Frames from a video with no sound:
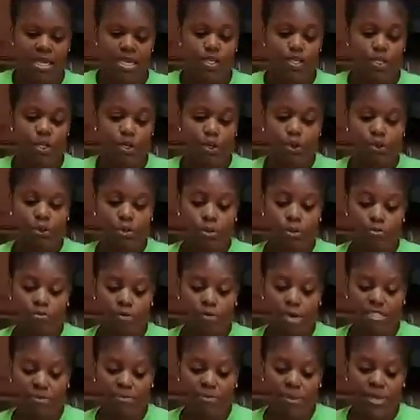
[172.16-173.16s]
So the
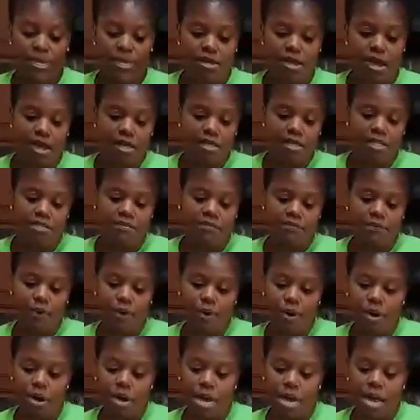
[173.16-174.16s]
recipe calls
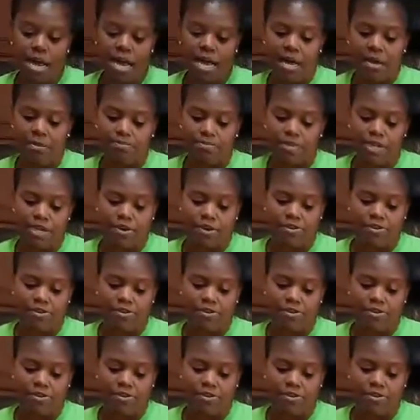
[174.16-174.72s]
for the